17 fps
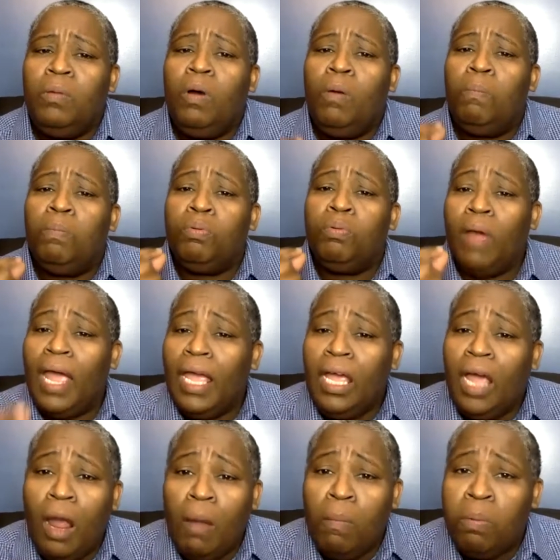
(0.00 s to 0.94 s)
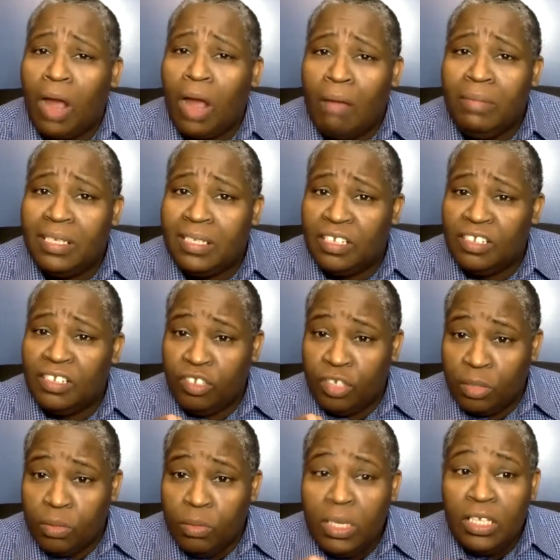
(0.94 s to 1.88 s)
will break our promises
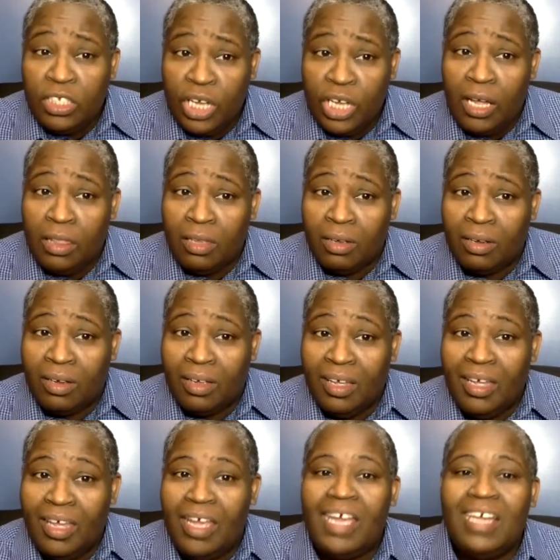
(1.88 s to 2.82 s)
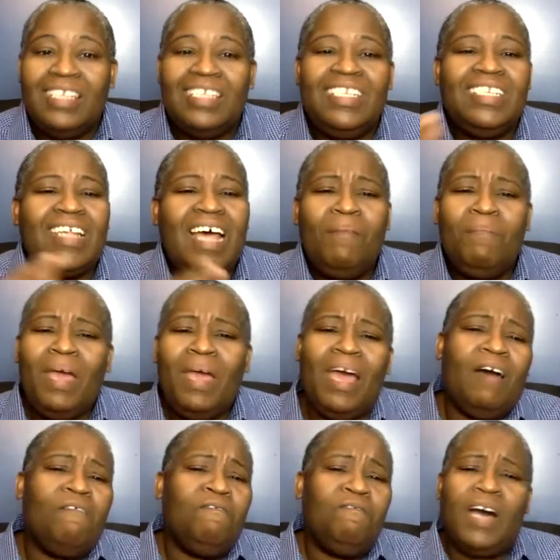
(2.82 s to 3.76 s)
to each other and
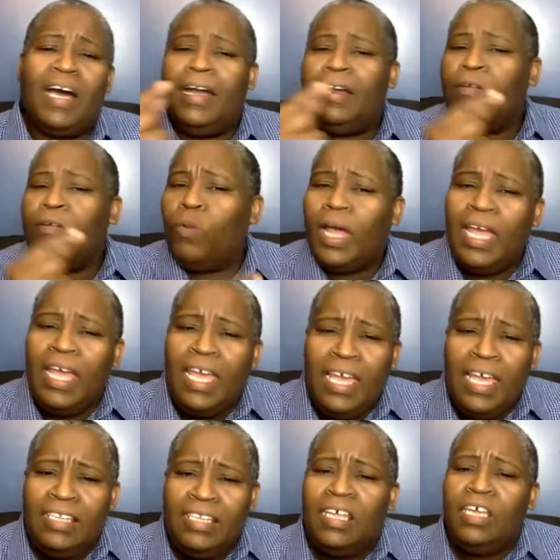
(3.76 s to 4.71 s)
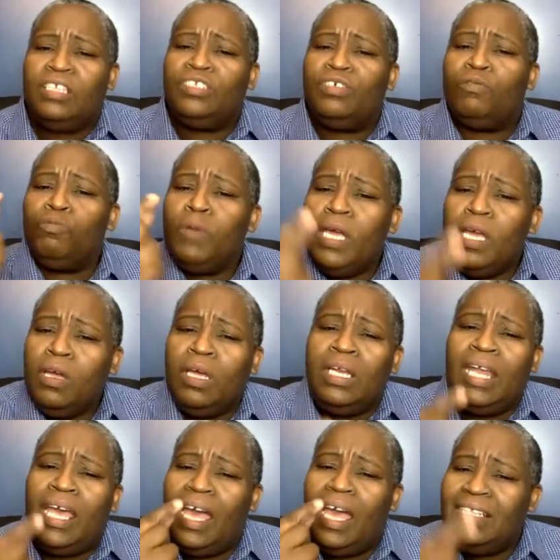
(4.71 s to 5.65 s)
somehow find ways to
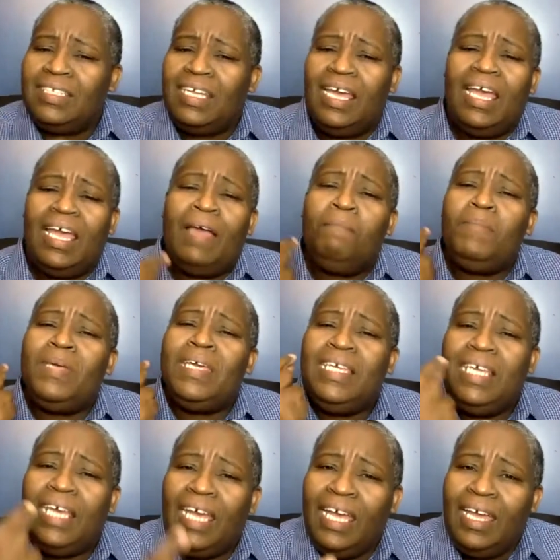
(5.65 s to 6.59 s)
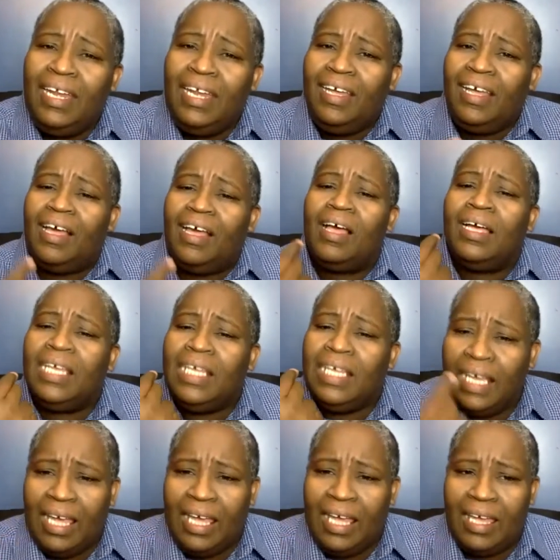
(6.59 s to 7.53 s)
reconnect and begin
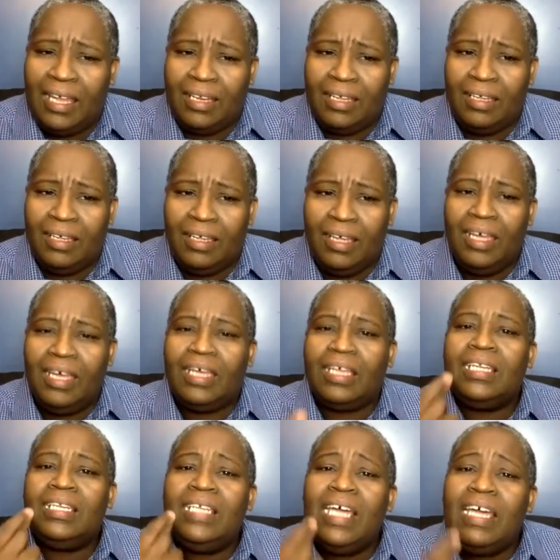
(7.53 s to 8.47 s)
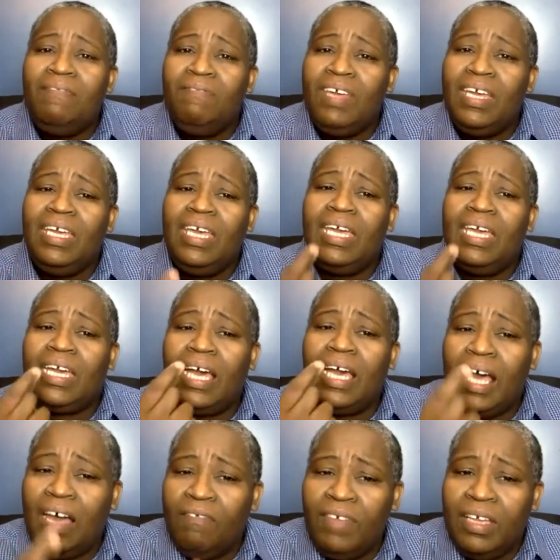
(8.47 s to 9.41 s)
again. Living in
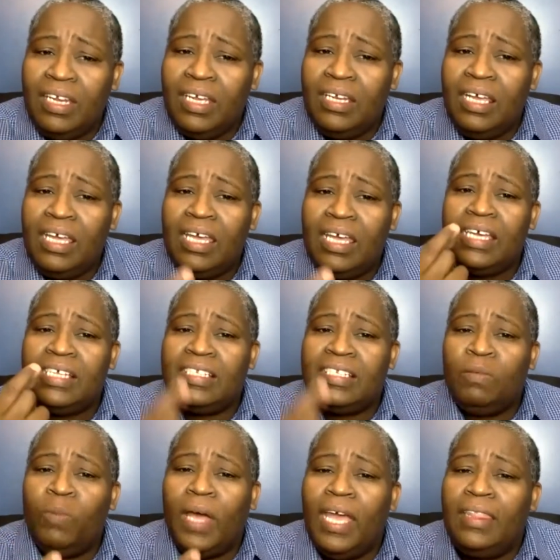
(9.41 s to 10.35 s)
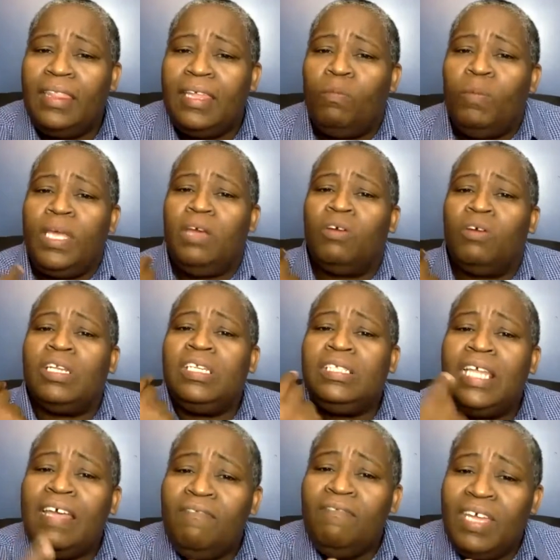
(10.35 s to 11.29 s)
covenant is the way that we are
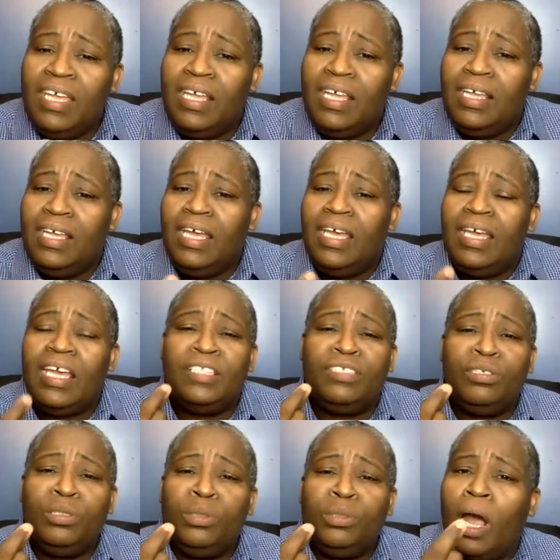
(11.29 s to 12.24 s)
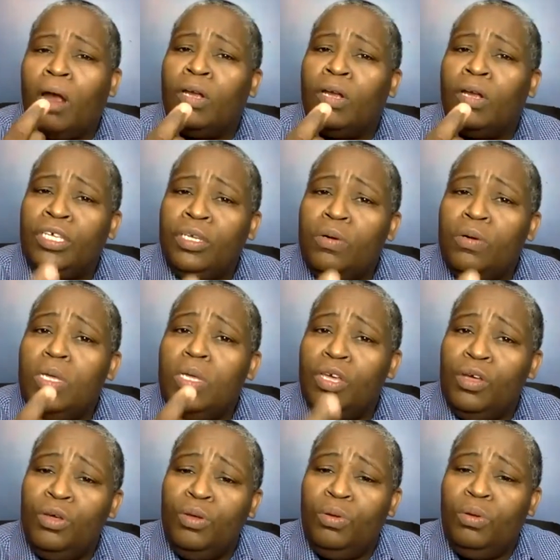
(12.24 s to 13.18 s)
living into our
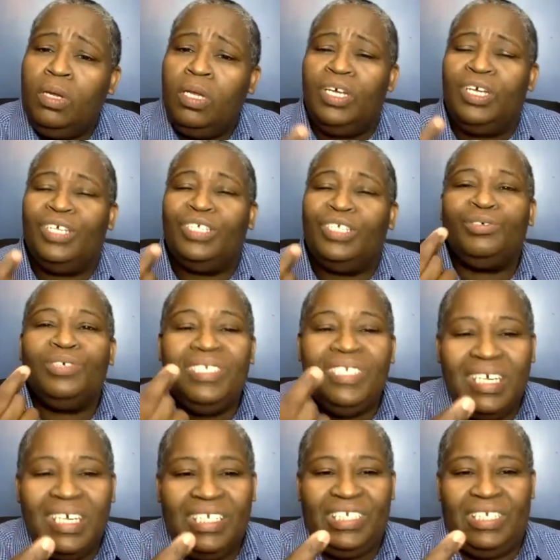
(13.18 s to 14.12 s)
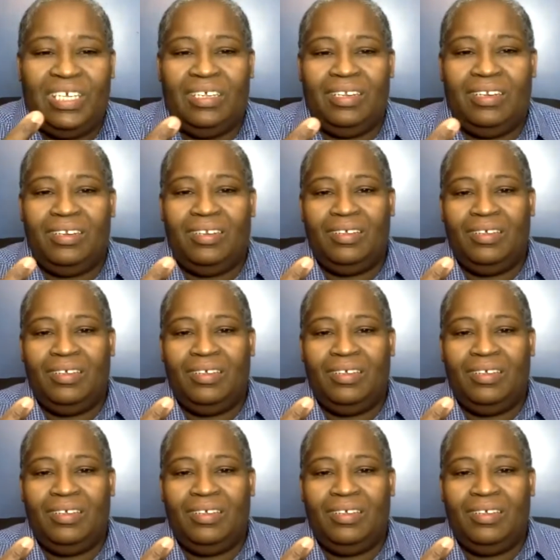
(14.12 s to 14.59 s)
UU tradition.